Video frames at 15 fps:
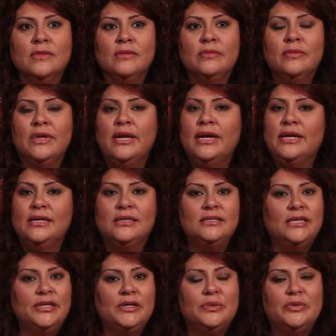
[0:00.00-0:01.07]
And I
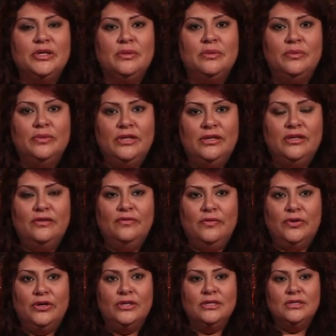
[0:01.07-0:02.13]
continued with a
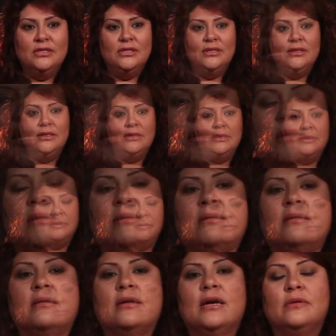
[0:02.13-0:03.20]
divorce.
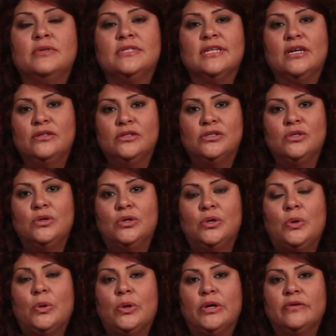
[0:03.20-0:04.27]
I was scheduled to go to
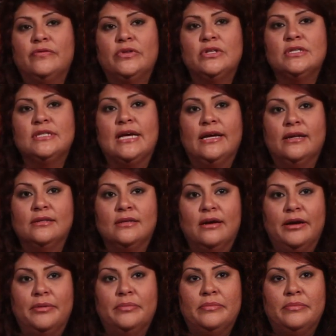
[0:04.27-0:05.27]
court for the second time.